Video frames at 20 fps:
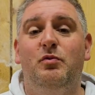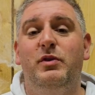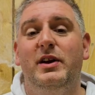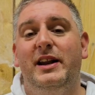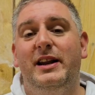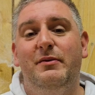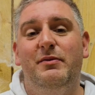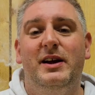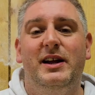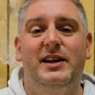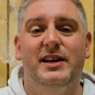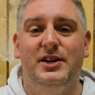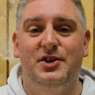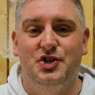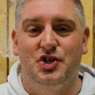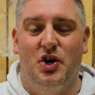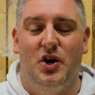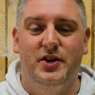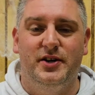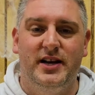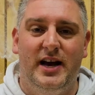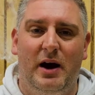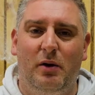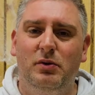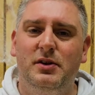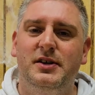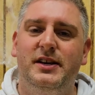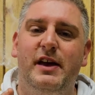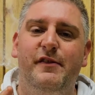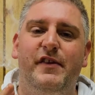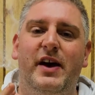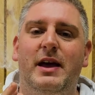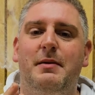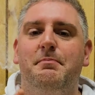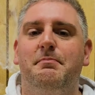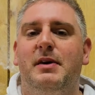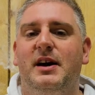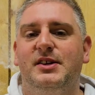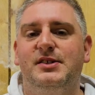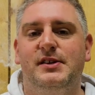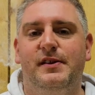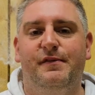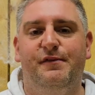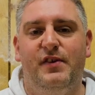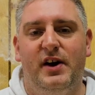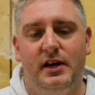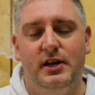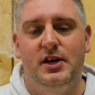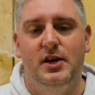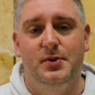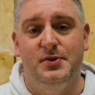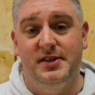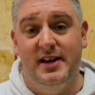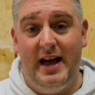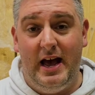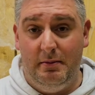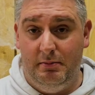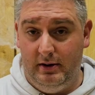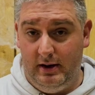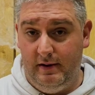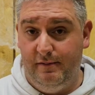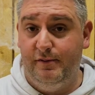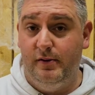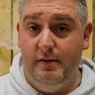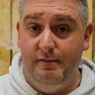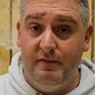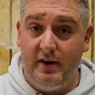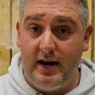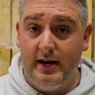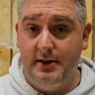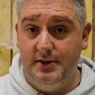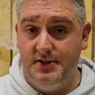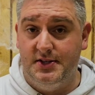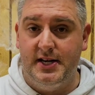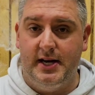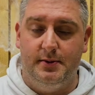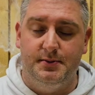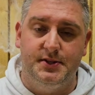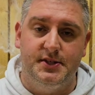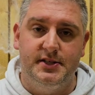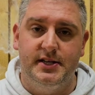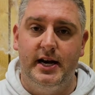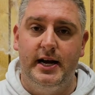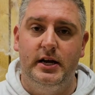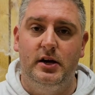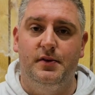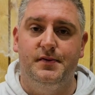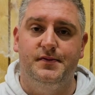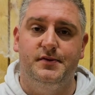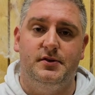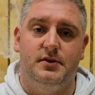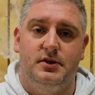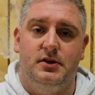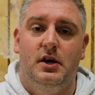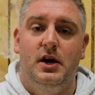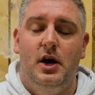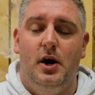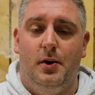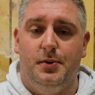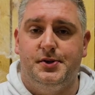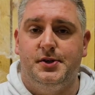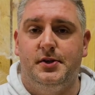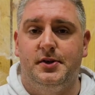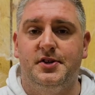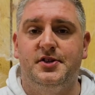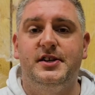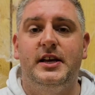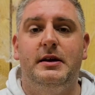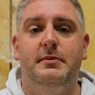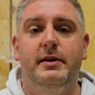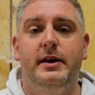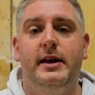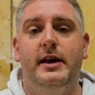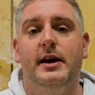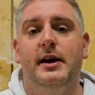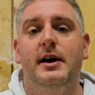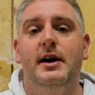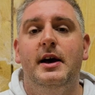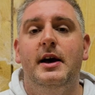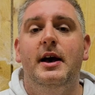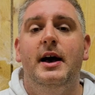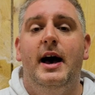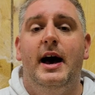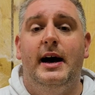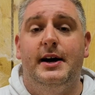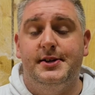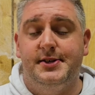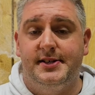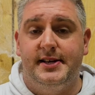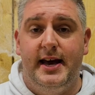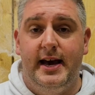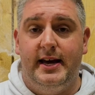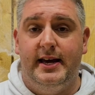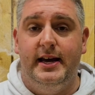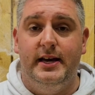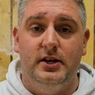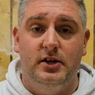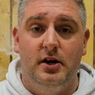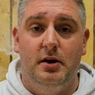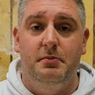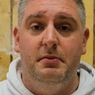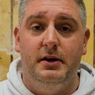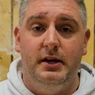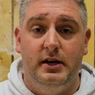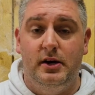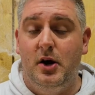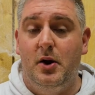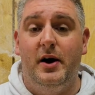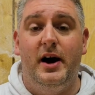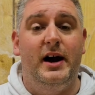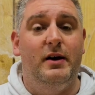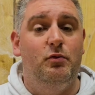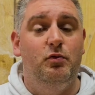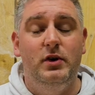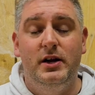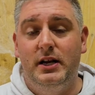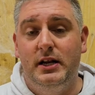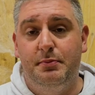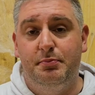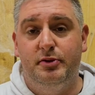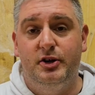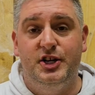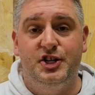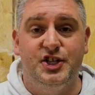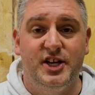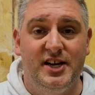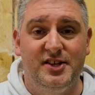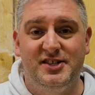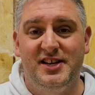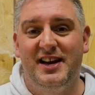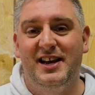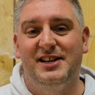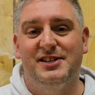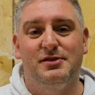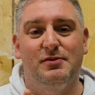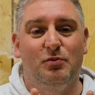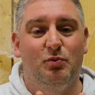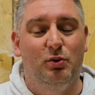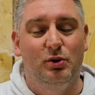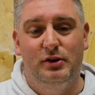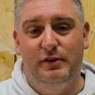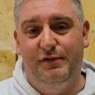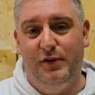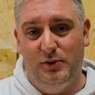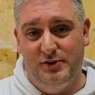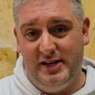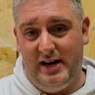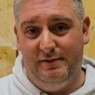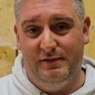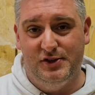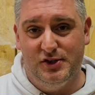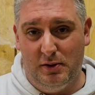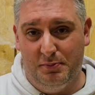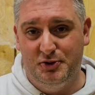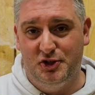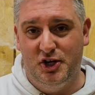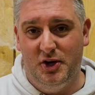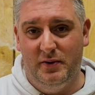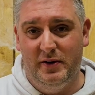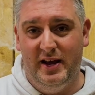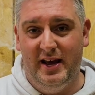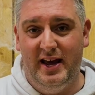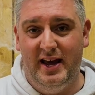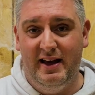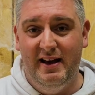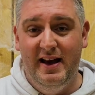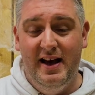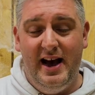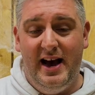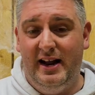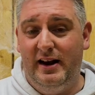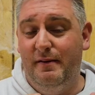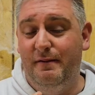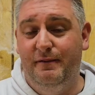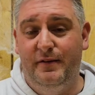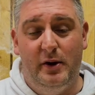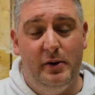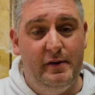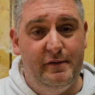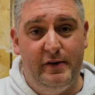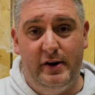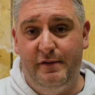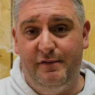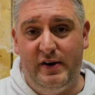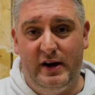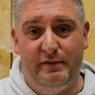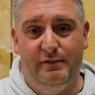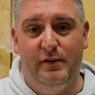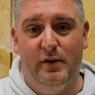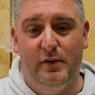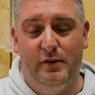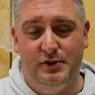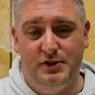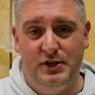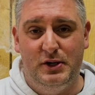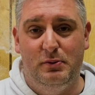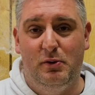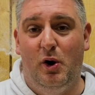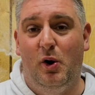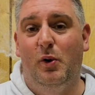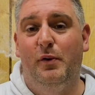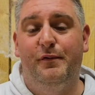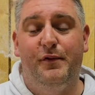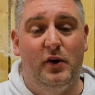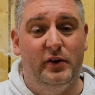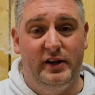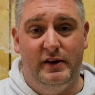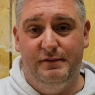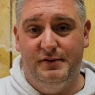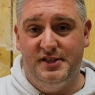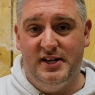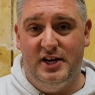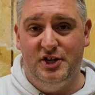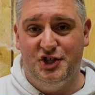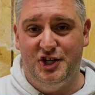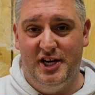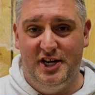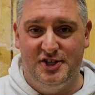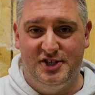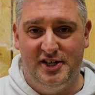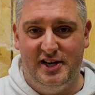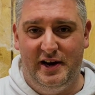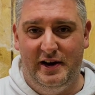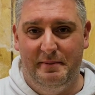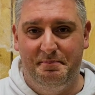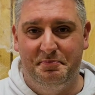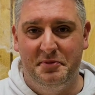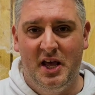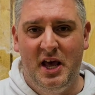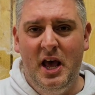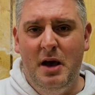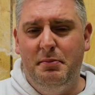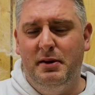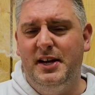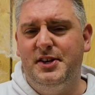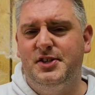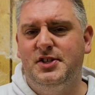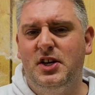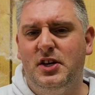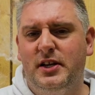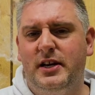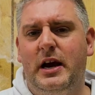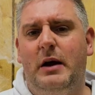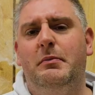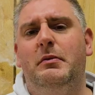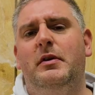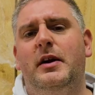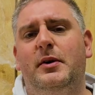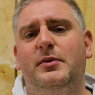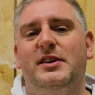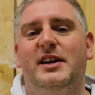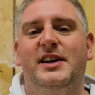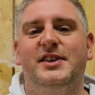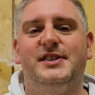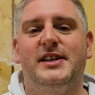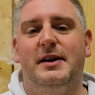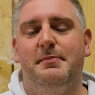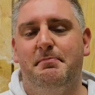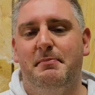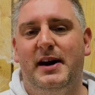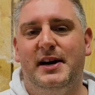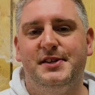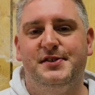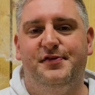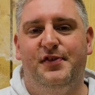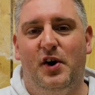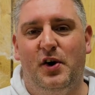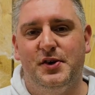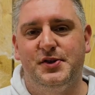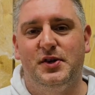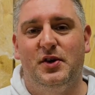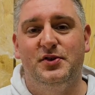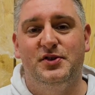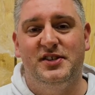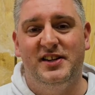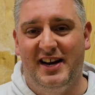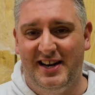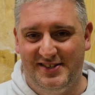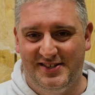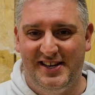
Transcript: really, really enjoyed it. I want to give a massive thank you to Emily for inviting us down today, and also, also the team here at Scare Kingdom. You know, I really appreciate it. It's wonderful to have this opportunity, and I'm very, very thankful to you all for the invitation here tonight. But let's turn the camera around and let's get Matt's thoughts on tonight's